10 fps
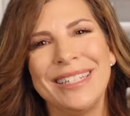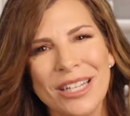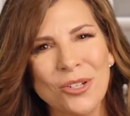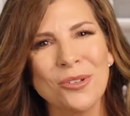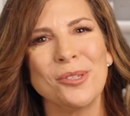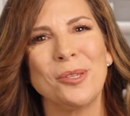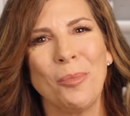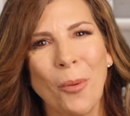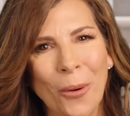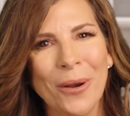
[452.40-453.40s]
additional
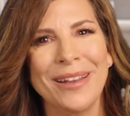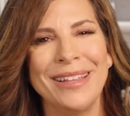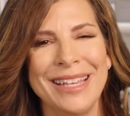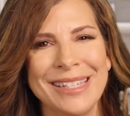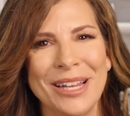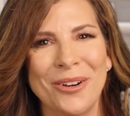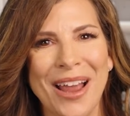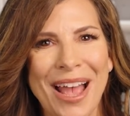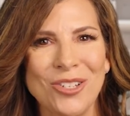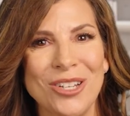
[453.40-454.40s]
support in these
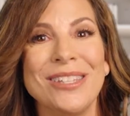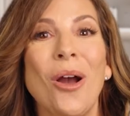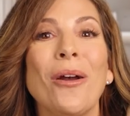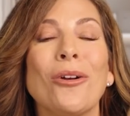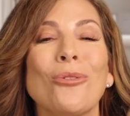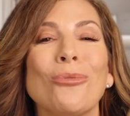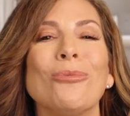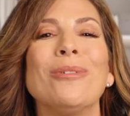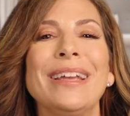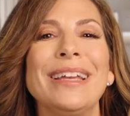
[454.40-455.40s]
interactions are
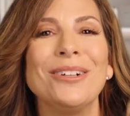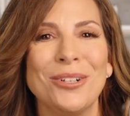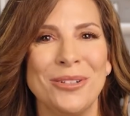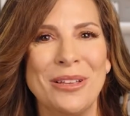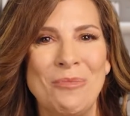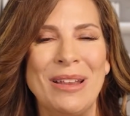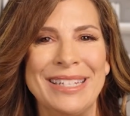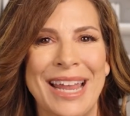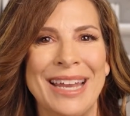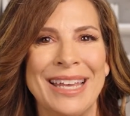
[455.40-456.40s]
critical in
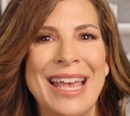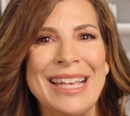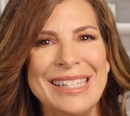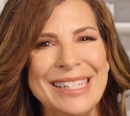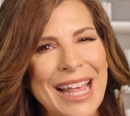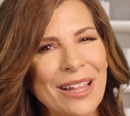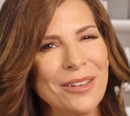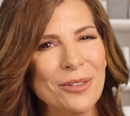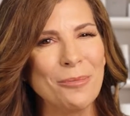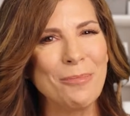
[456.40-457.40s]
maintaining
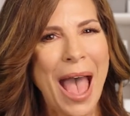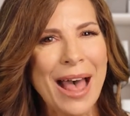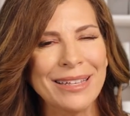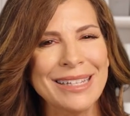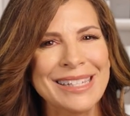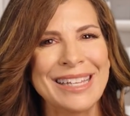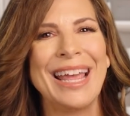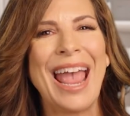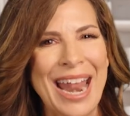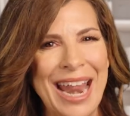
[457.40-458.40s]
cellular balance
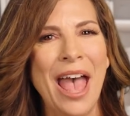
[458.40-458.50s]
and